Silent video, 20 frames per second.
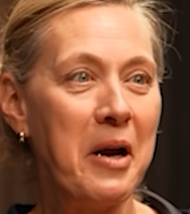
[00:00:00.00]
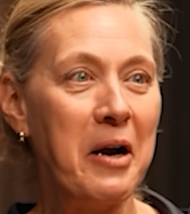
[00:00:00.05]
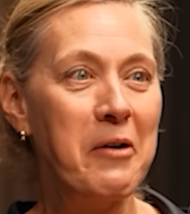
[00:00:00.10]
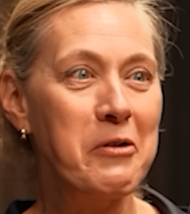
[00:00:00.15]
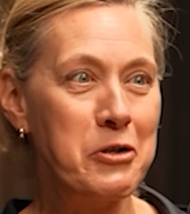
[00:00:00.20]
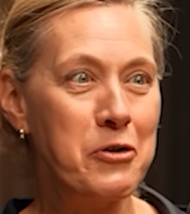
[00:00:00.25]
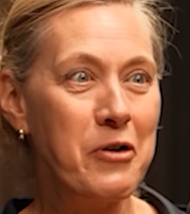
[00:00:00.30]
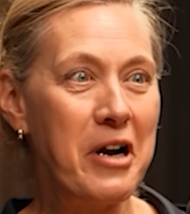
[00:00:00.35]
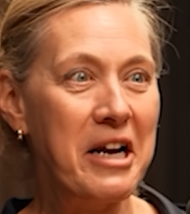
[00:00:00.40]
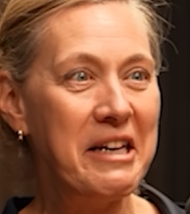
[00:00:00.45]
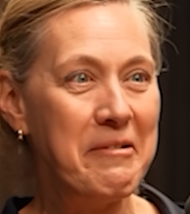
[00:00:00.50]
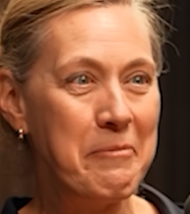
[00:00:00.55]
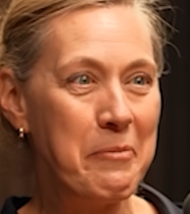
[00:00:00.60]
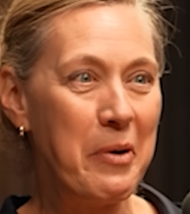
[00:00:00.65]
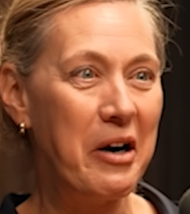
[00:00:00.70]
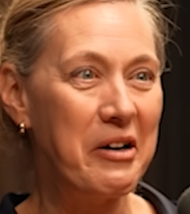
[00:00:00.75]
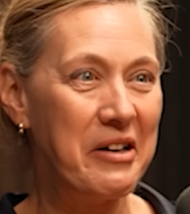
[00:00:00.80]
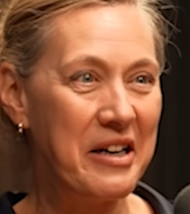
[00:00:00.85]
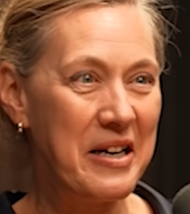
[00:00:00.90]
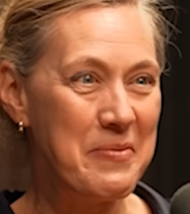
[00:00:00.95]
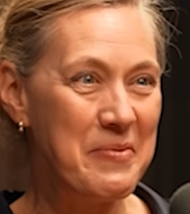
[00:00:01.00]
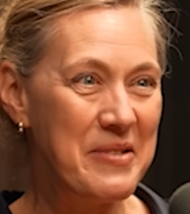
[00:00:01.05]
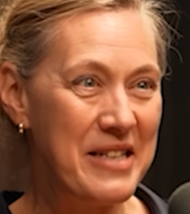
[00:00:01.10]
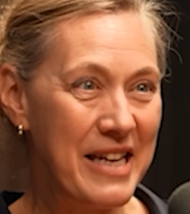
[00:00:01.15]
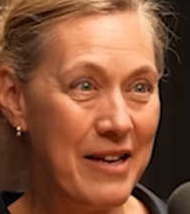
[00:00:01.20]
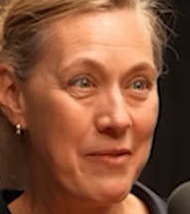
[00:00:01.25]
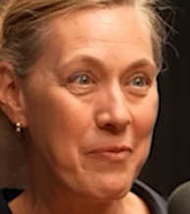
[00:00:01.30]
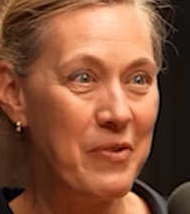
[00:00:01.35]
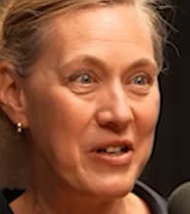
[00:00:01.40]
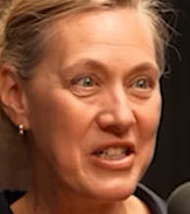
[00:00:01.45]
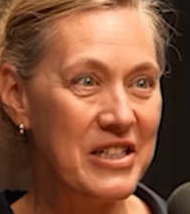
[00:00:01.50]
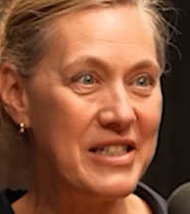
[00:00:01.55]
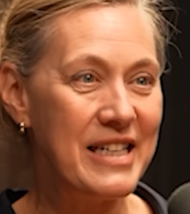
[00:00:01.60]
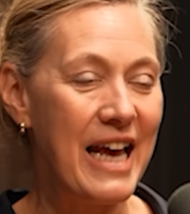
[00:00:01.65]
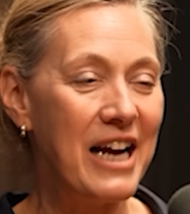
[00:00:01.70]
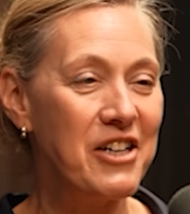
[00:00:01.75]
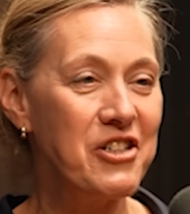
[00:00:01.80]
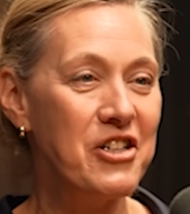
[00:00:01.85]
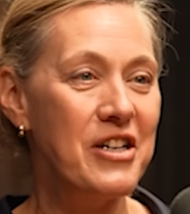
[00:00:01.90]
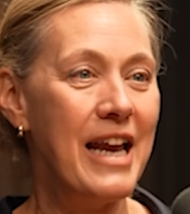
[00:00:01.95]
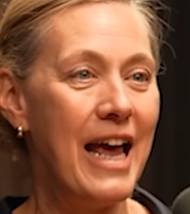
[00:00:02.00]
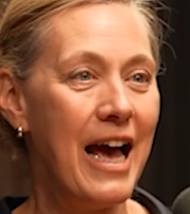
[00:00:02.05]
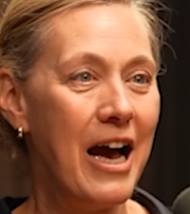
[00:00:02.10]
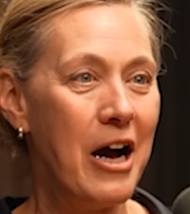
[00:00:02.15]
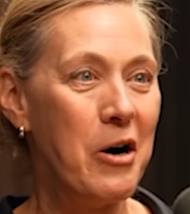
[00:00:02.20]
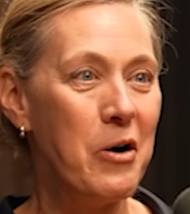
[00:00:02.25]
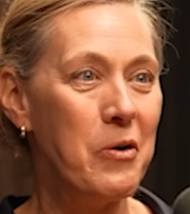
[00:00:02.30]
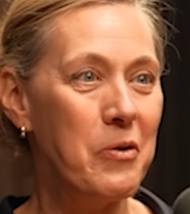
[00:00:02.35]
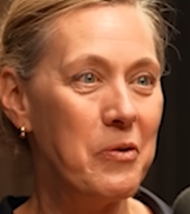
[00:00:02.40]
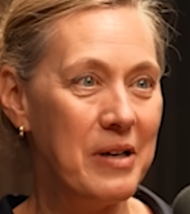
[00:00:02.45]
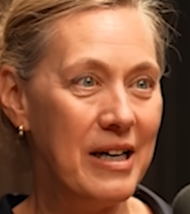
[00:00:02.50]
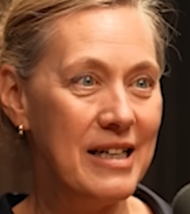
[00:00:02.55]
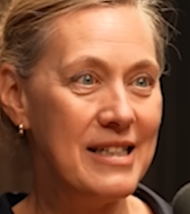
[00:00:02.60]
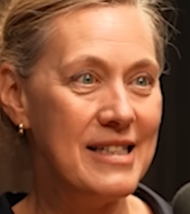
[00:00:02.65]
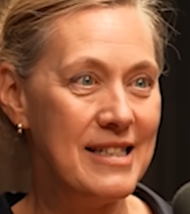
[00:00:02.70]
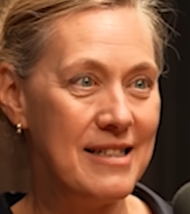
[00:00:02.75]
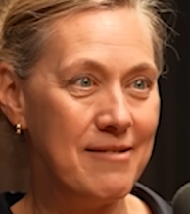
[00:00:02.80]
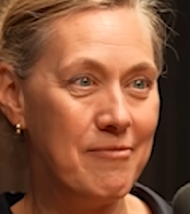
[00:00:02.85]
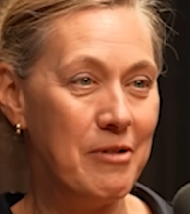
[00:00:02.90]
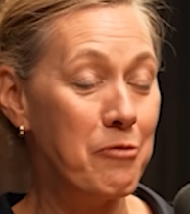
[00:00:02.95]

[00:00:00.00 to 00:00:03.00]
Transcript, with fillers: parent training part comes in, which is actually now a,